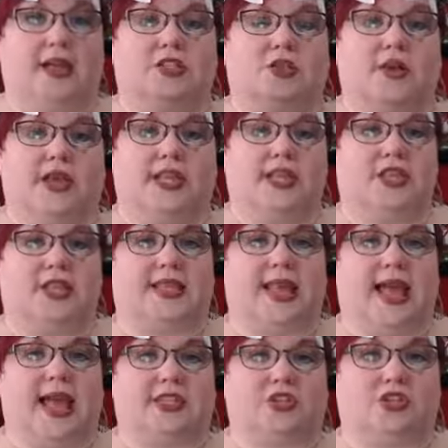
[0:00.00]
So anything that
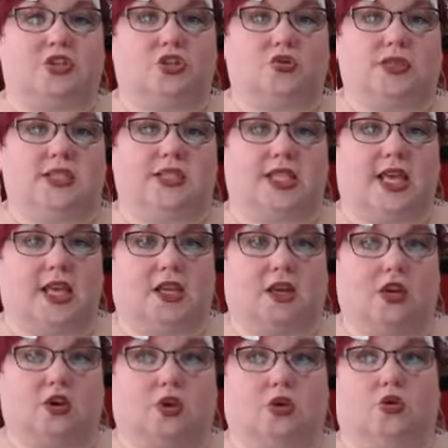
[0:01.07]
has to do with
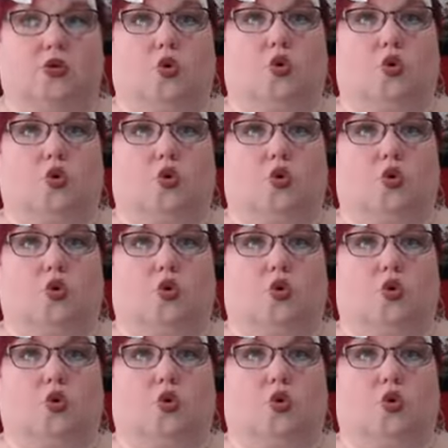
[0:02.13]
sun or